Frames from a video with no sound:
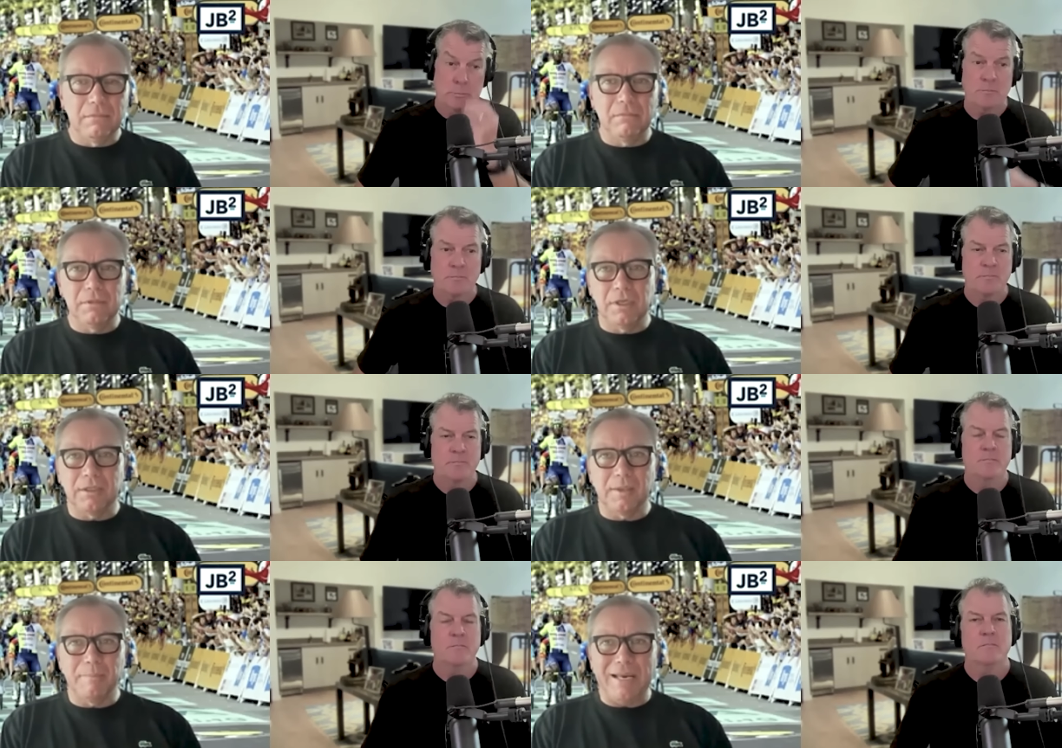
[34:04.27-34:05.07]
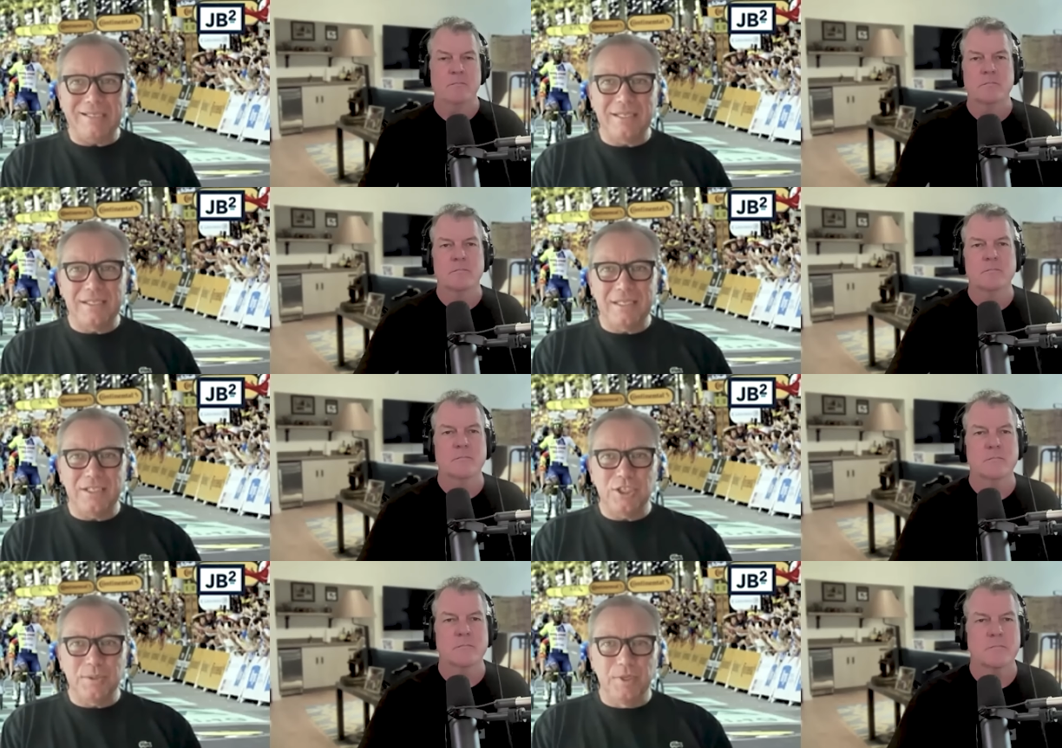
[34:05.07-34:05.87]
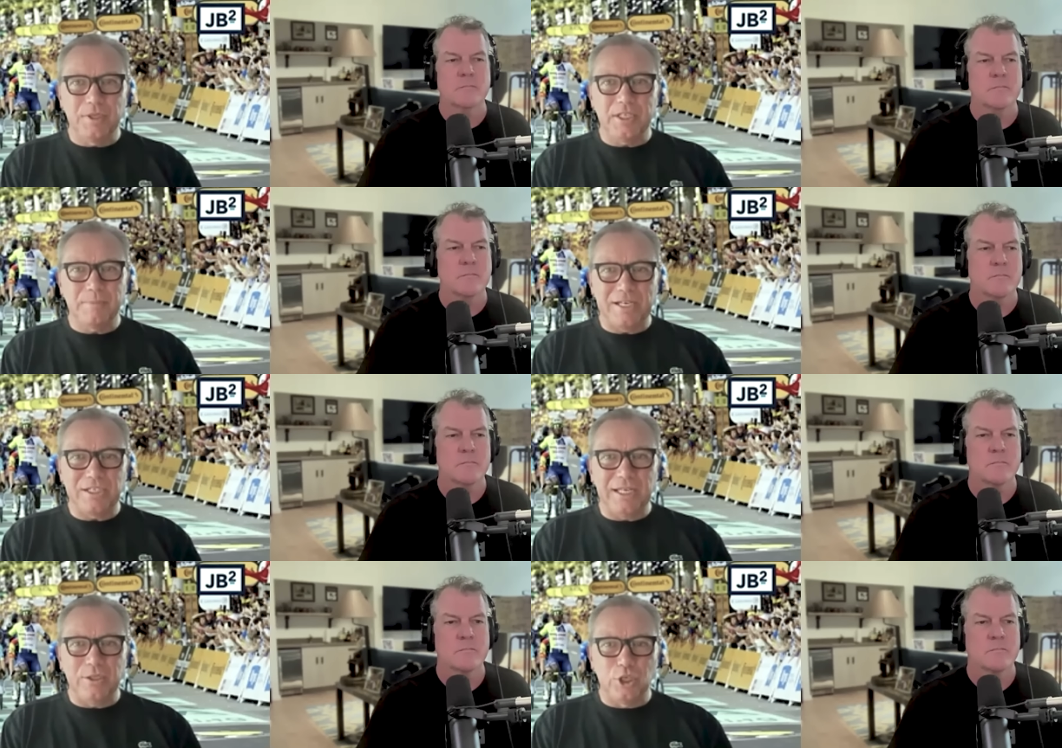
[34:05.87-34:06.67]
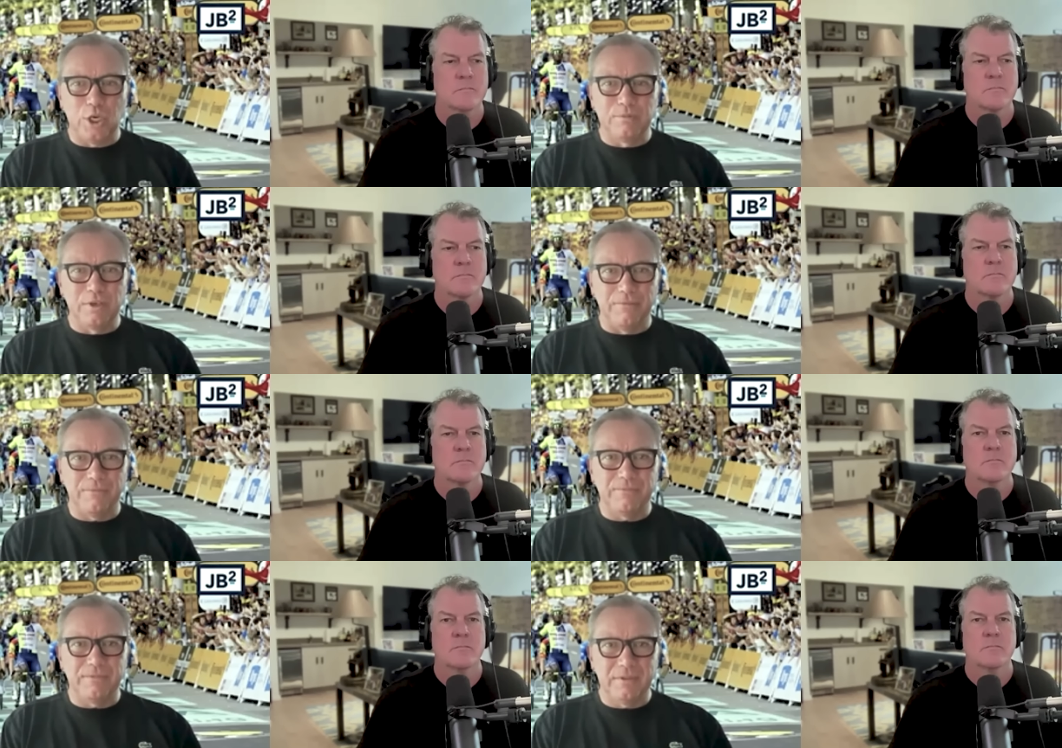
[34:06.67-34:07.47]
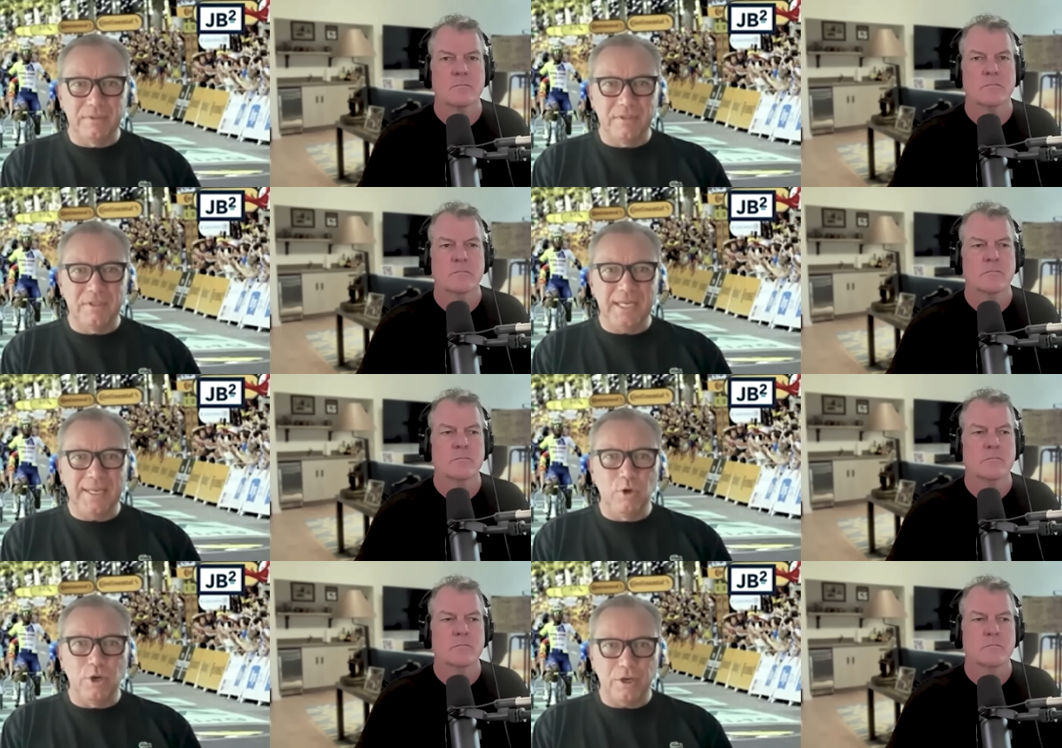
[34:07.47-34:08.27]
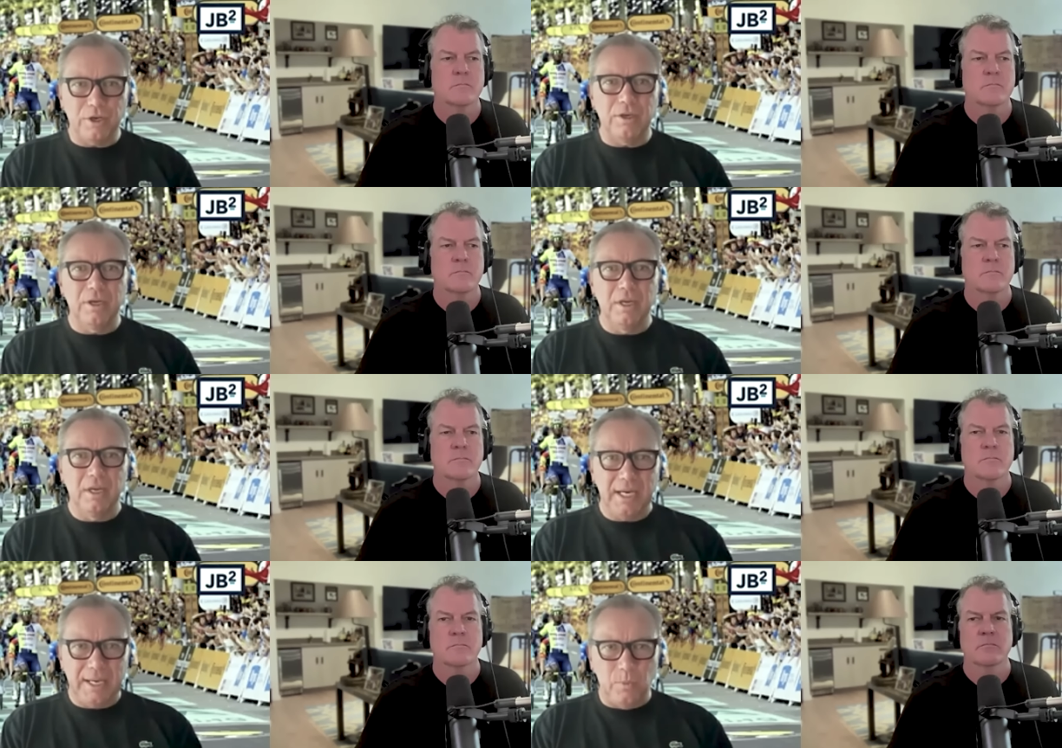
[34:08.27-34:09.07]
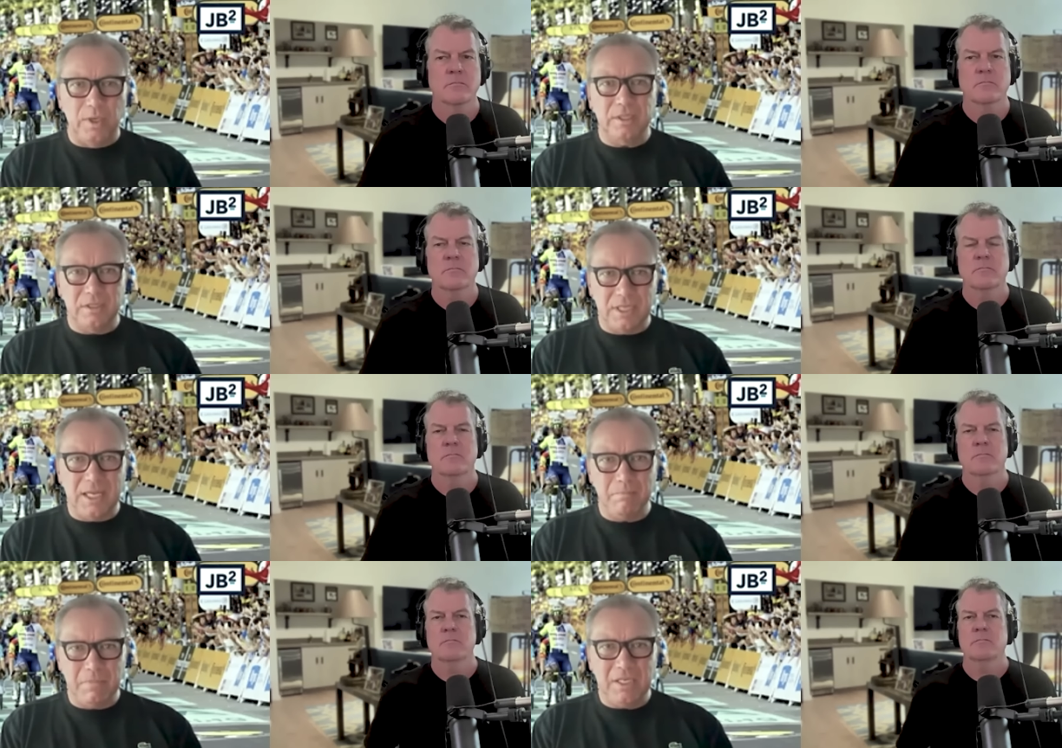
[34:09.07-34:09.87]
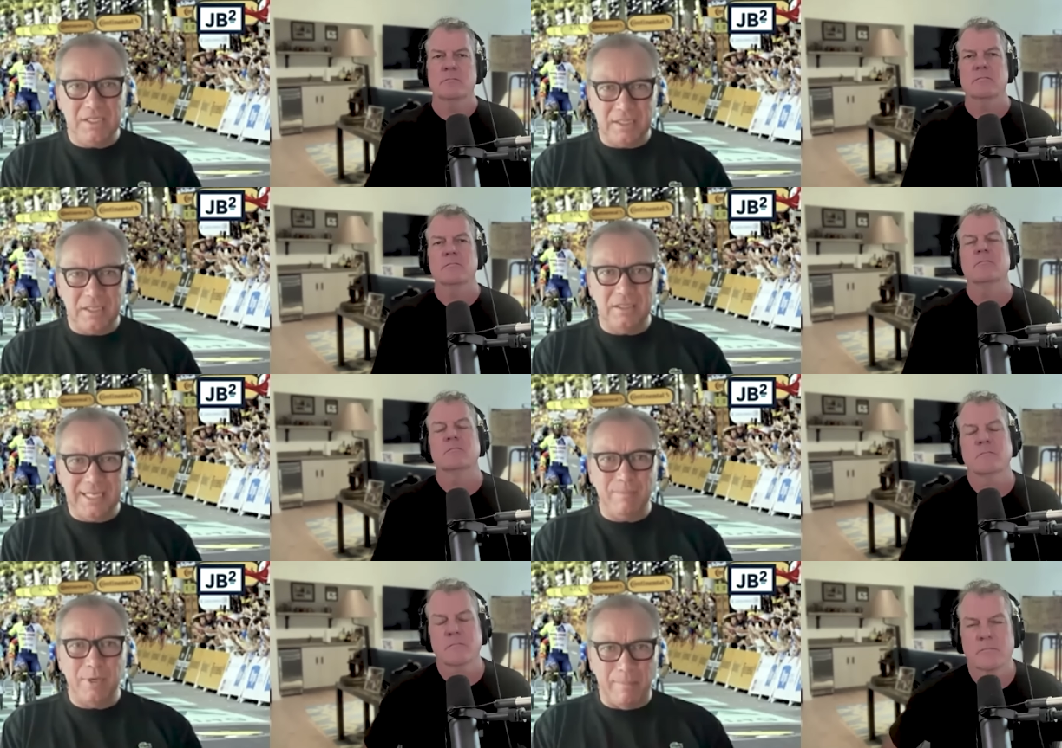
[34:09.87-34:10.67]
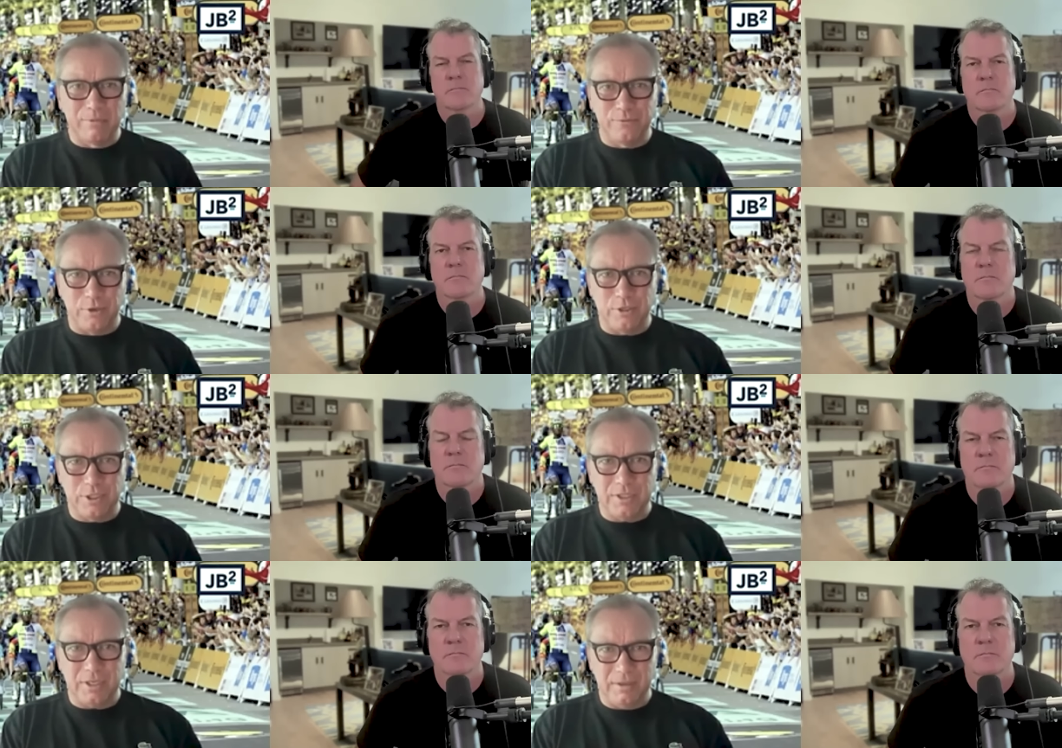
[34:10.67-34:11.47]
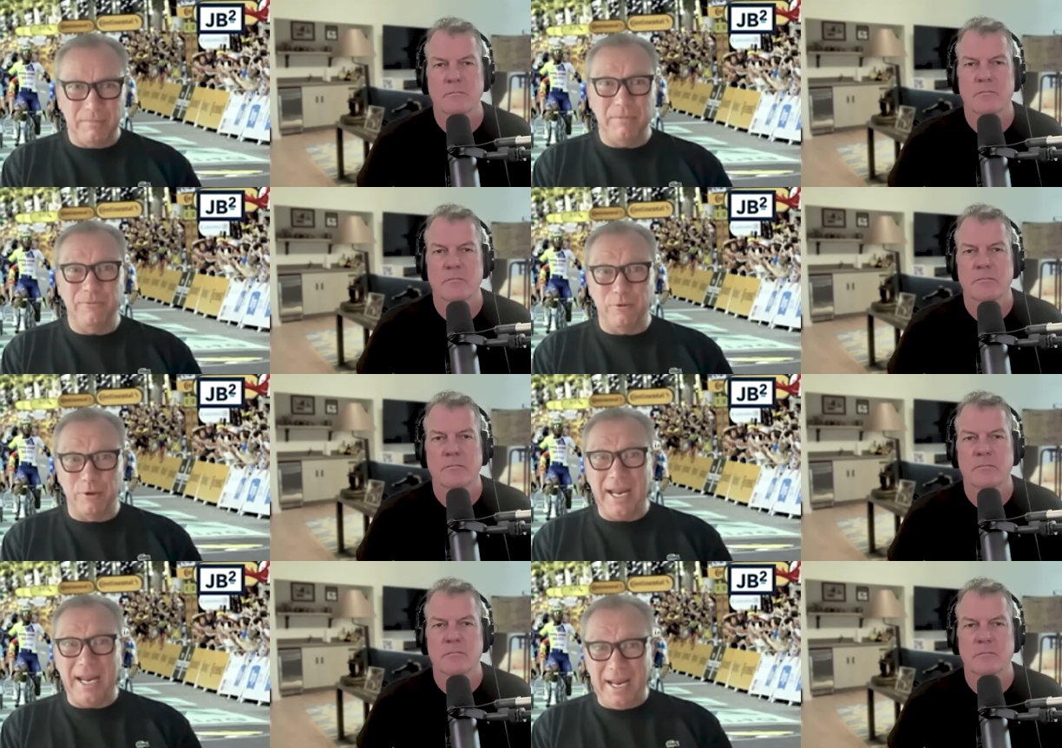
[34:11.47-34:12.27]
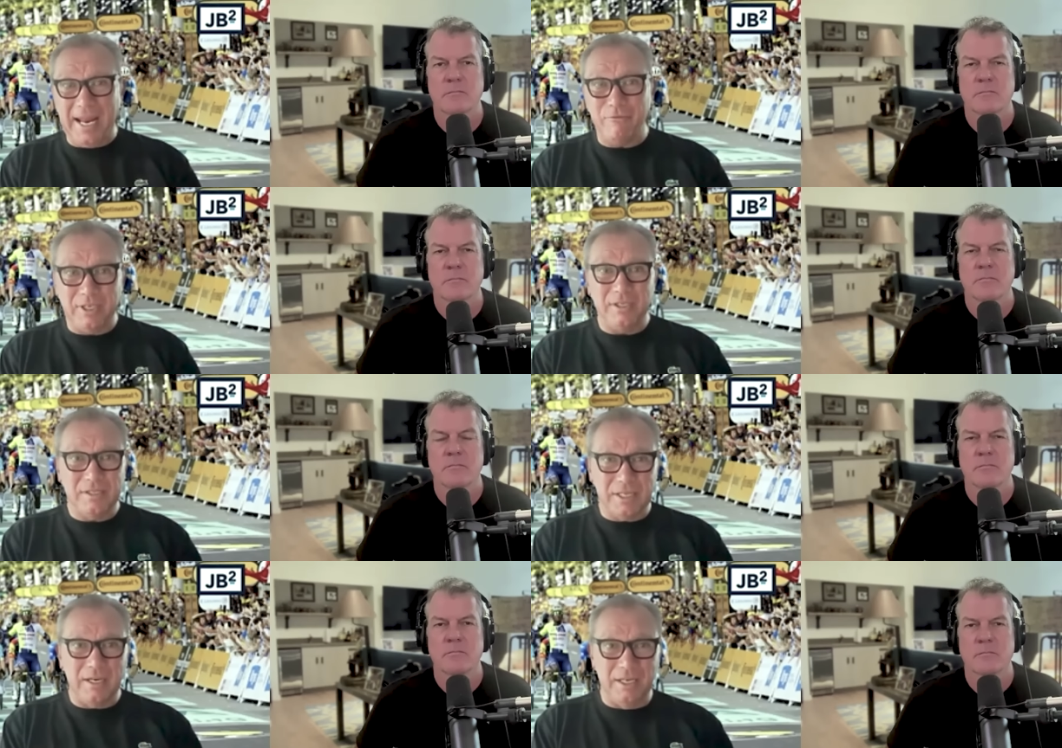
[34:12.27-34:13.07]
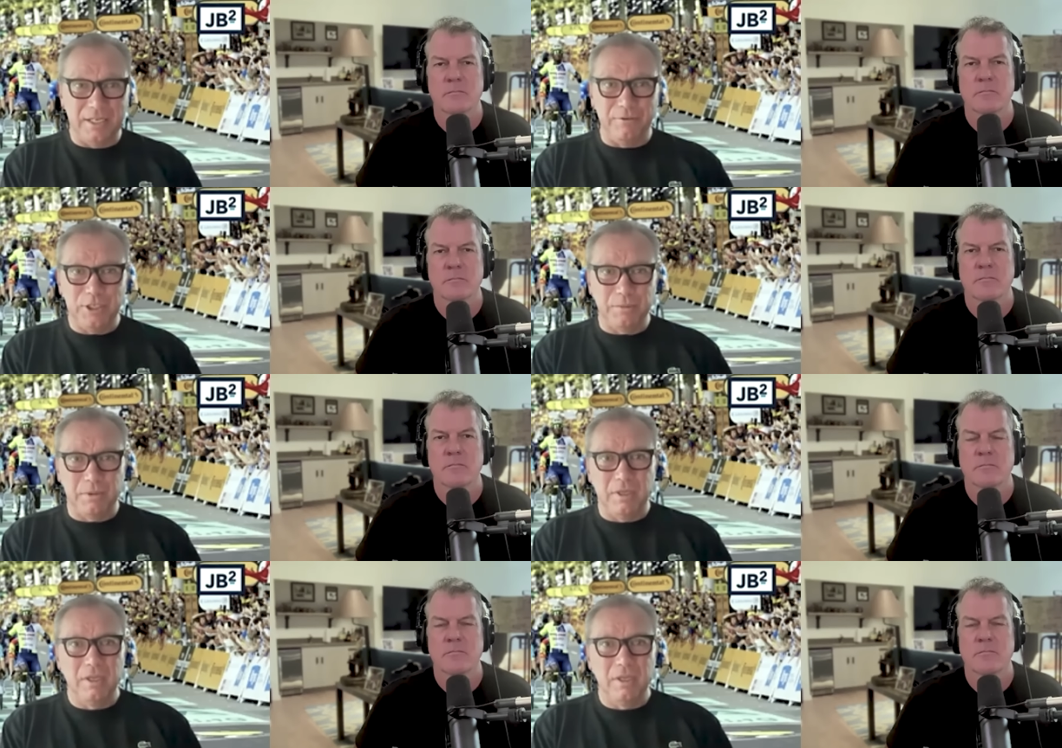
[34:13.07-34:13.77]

Speaker 1: was not the best decisions, but especially in terms of teamwork and what the team means, and the team comes first before every single individual.